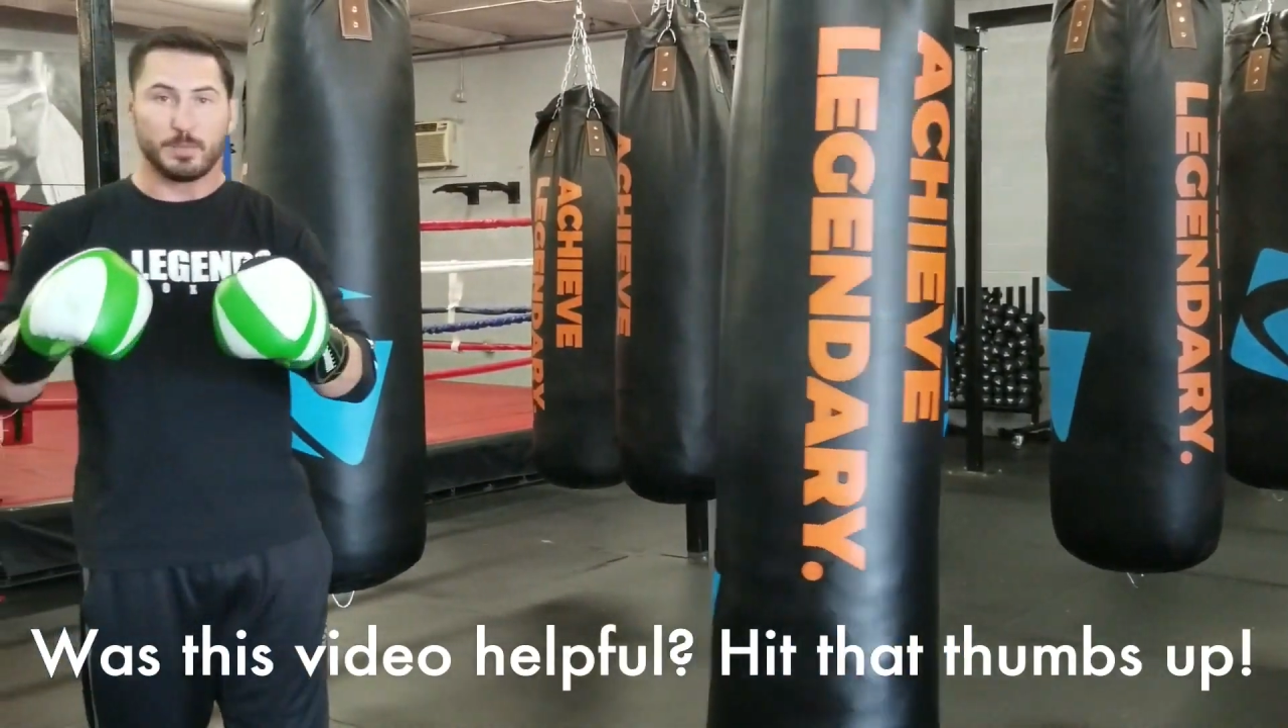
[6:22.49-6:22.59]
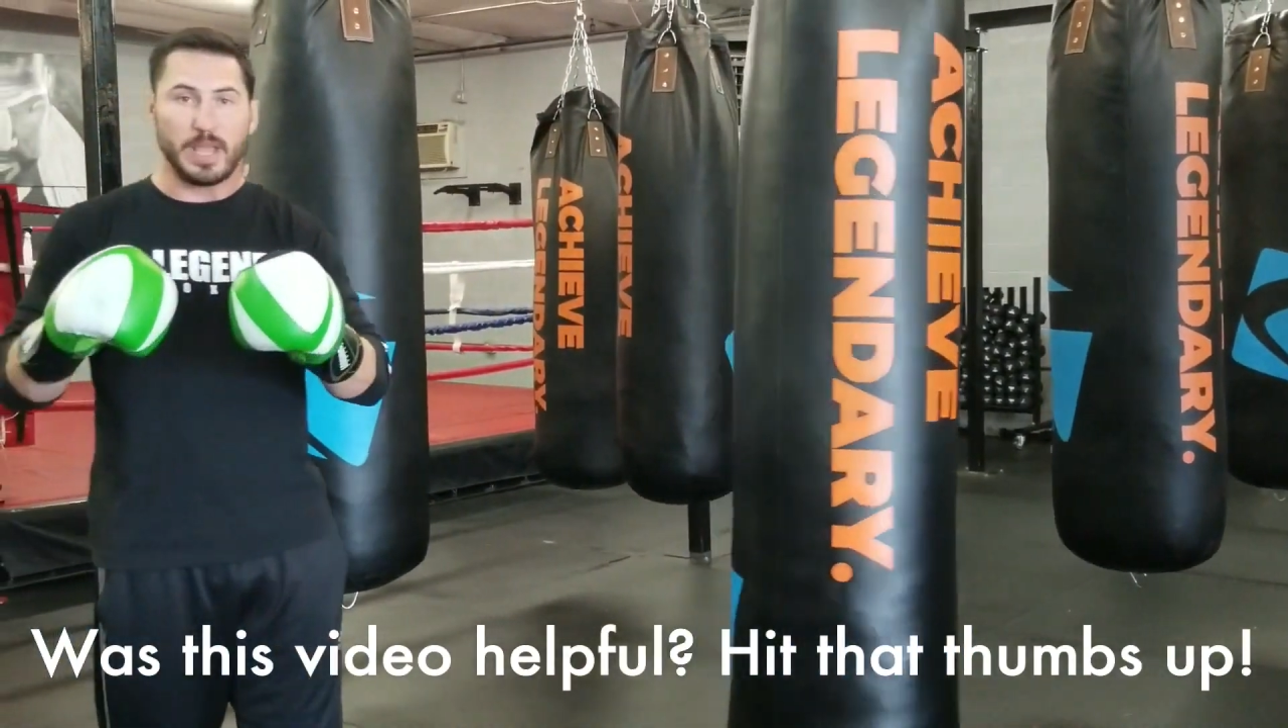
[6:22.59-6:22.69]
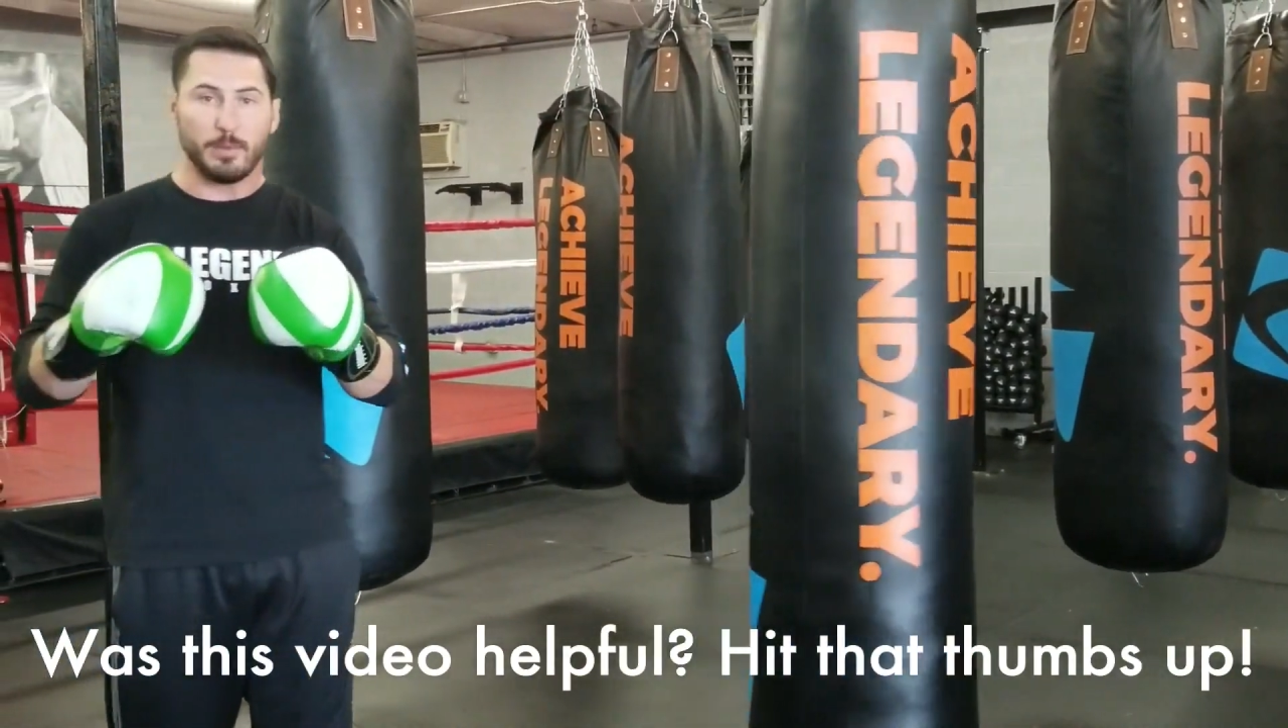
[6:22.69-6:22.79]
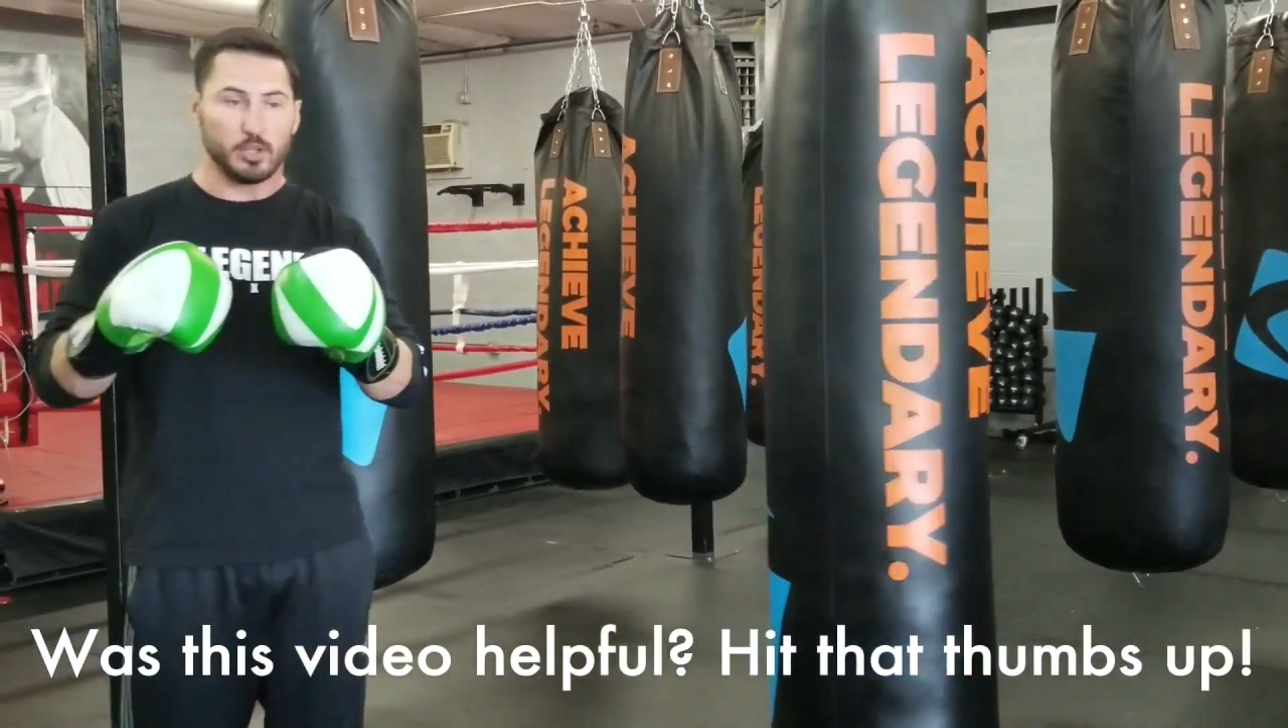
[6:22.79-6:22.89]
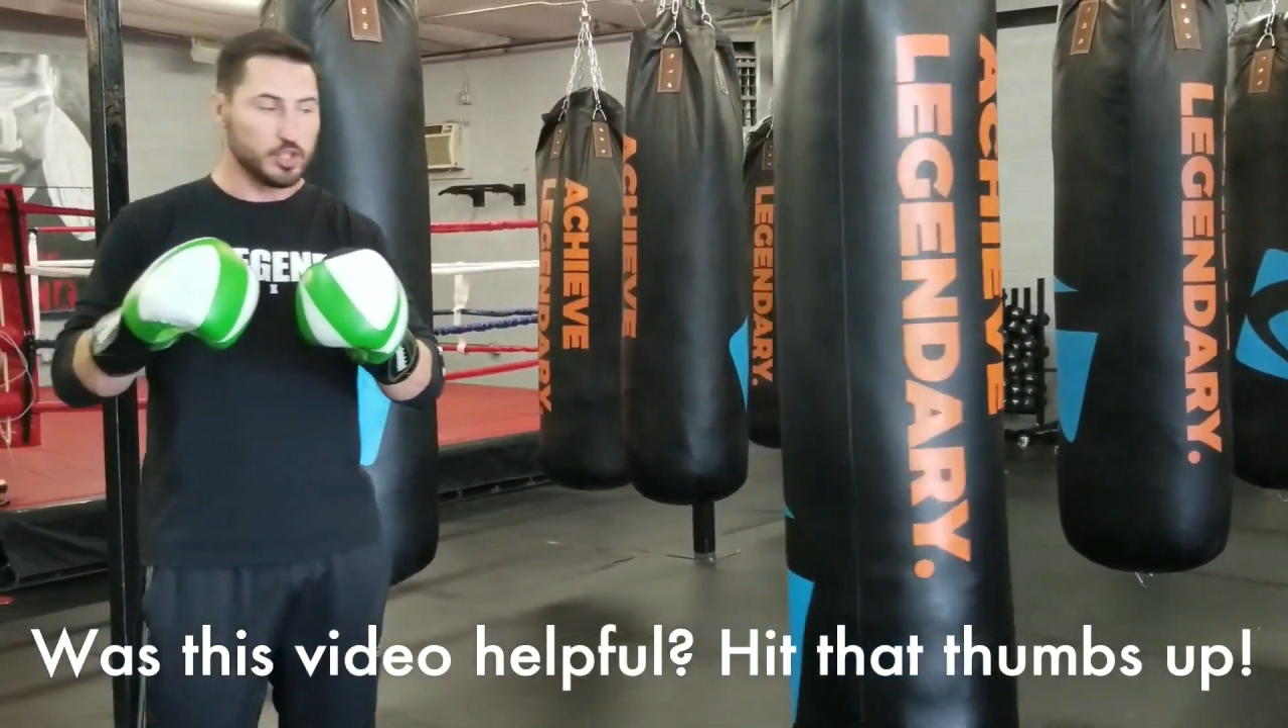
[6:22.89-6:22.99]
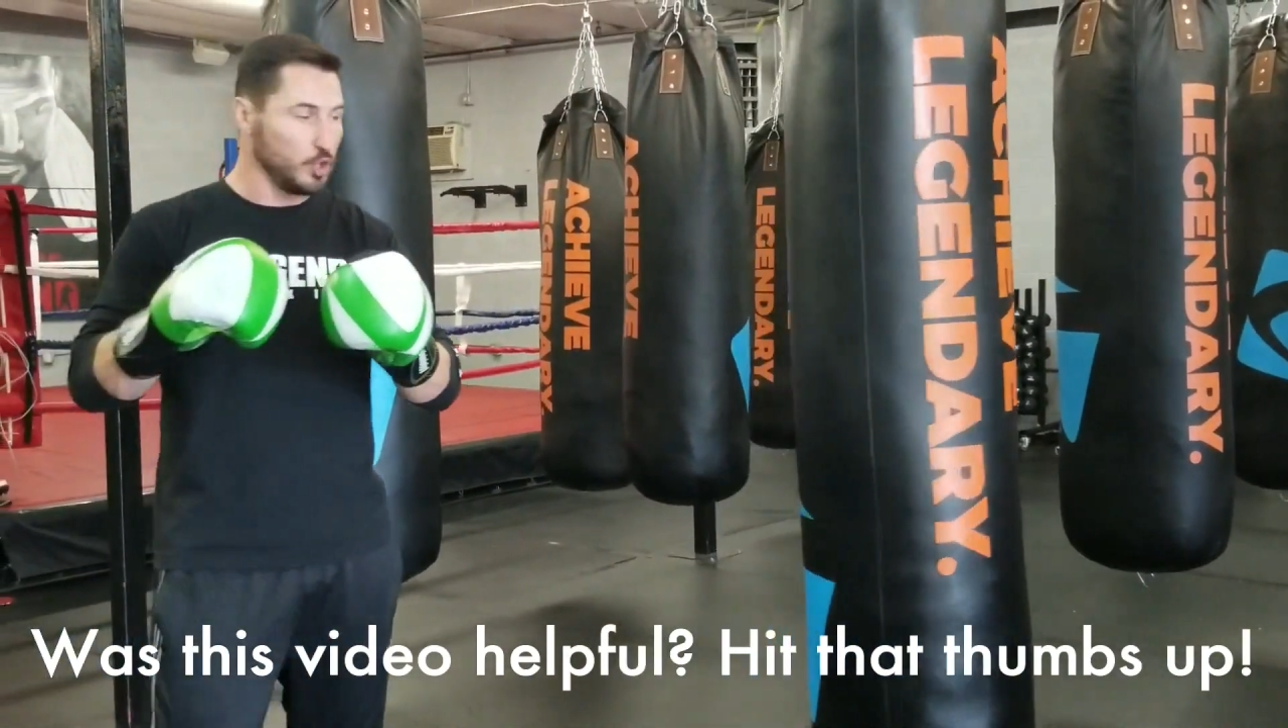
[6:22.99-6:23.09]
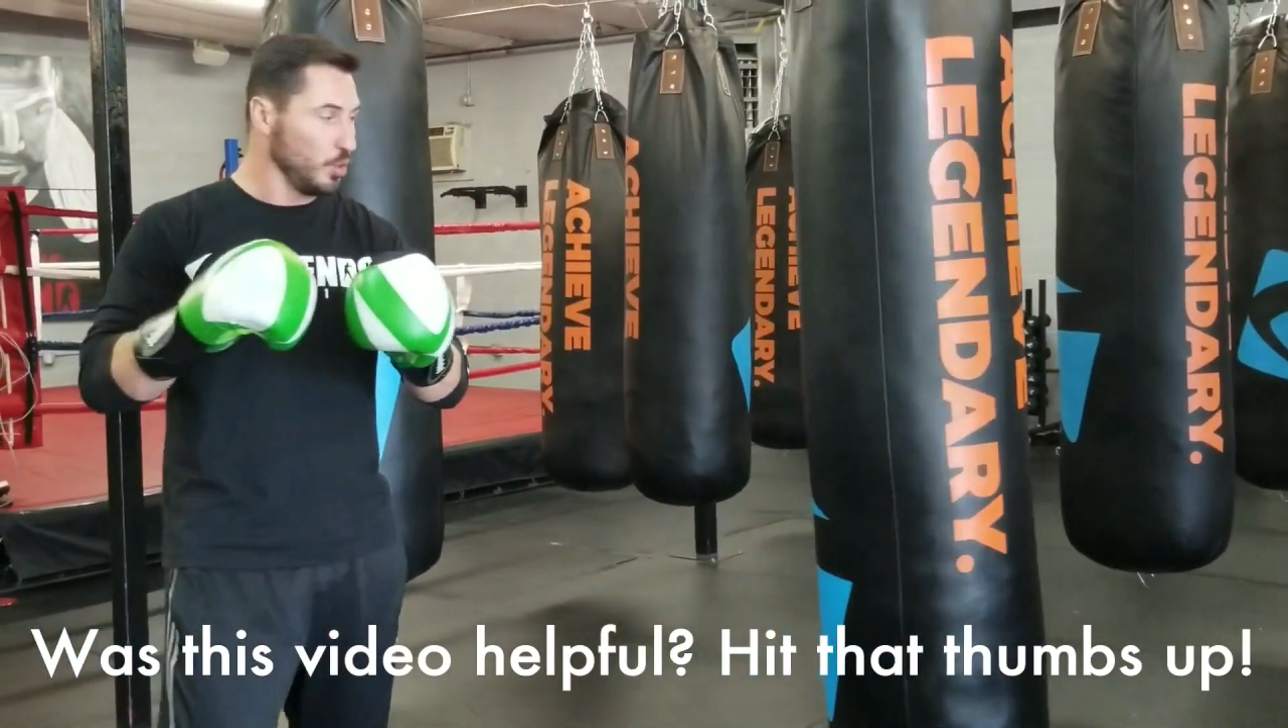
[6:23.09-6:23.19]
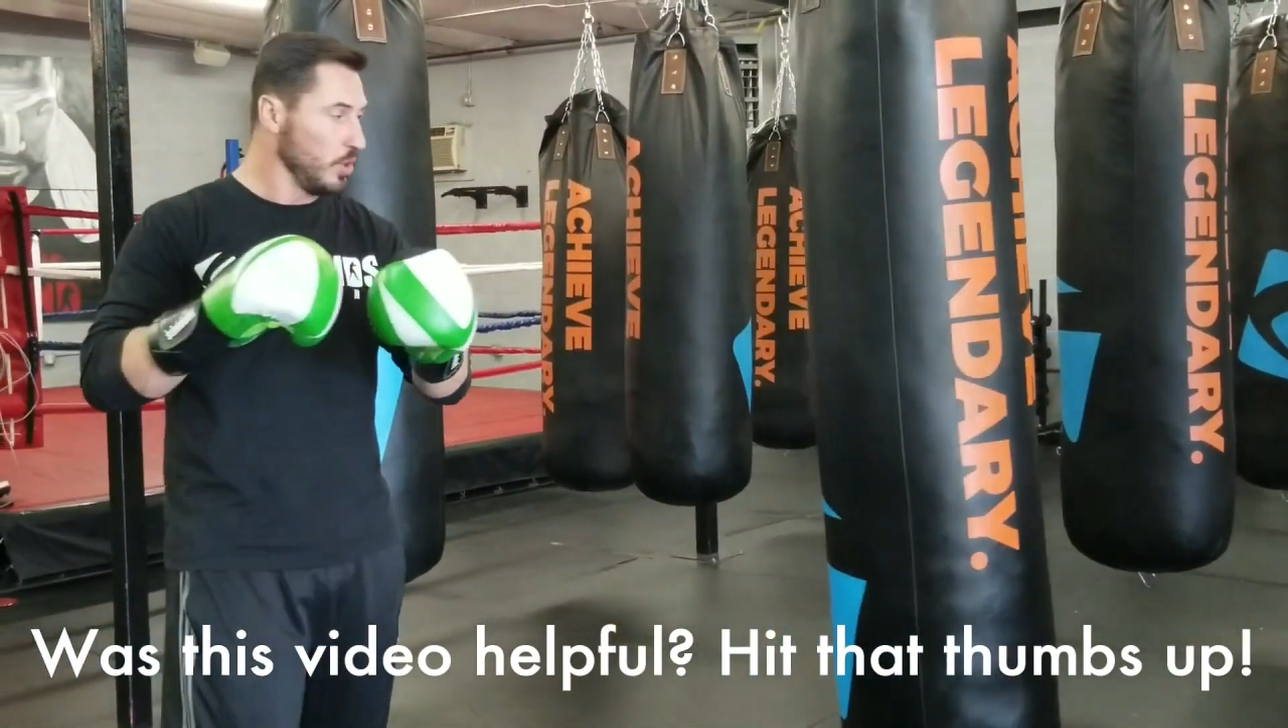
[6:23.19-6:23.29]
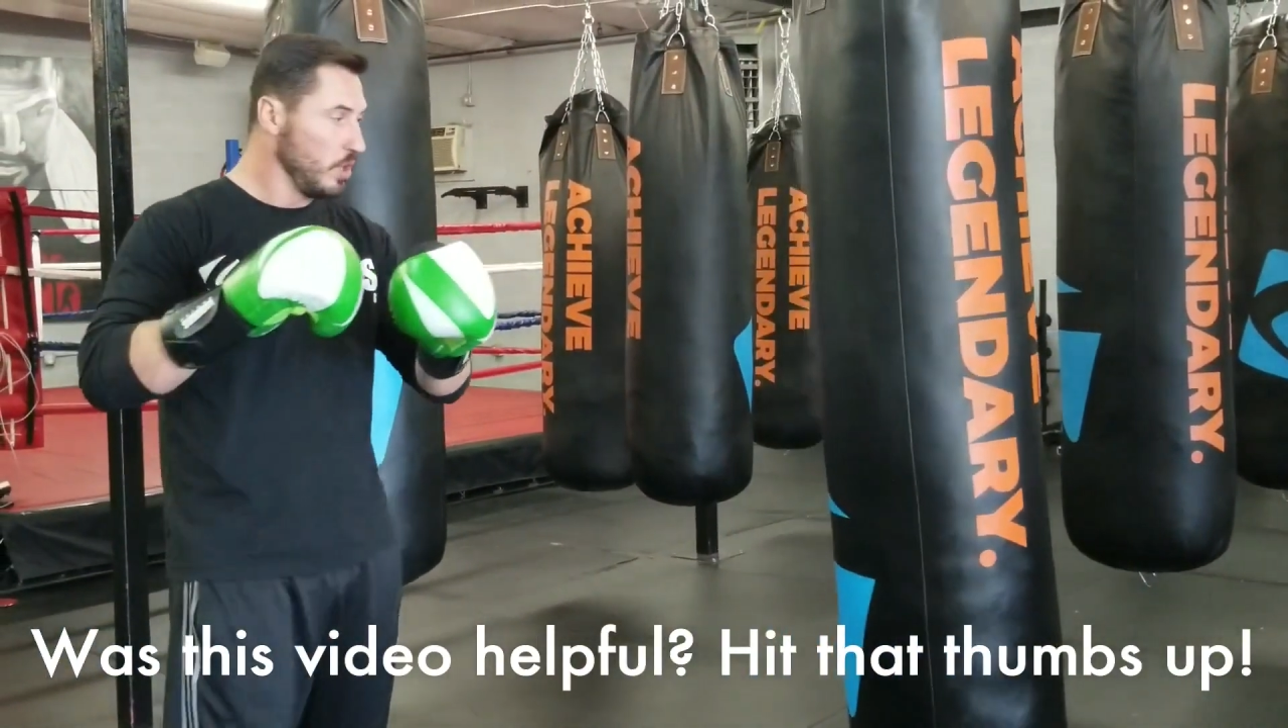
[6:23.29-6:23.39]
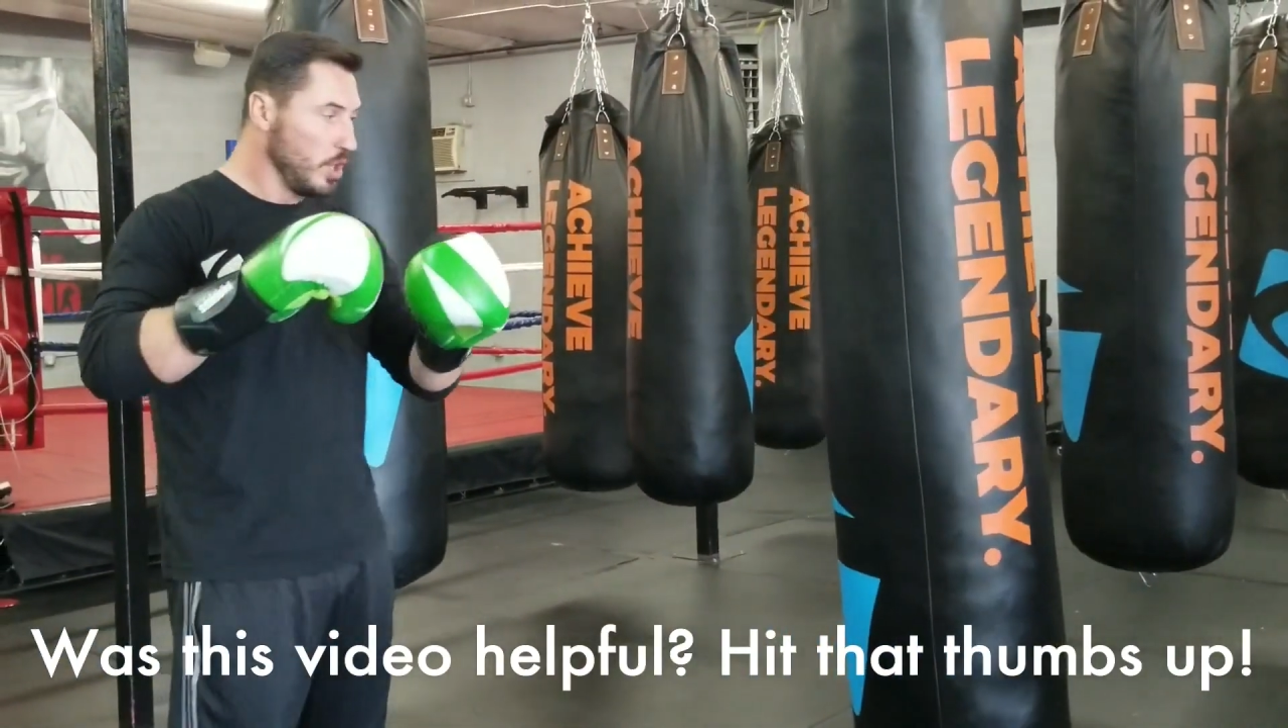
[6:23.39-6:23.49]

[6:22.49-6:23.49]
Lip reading: be able to